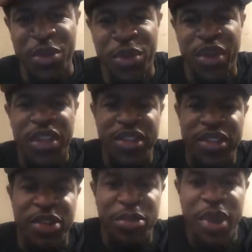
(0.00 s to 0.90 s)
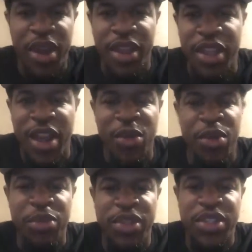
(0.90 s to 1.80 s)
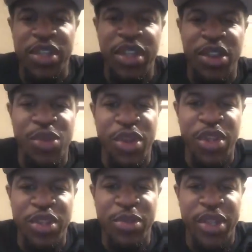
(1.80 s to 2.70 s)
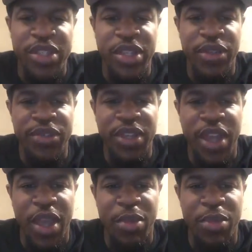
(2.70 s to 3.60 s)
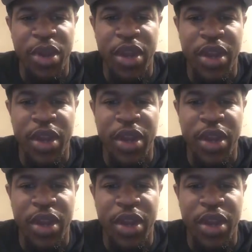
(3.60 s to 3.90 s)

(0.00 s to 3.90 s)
we'll get somebody and I won't be sitting here reading to myself tonight. But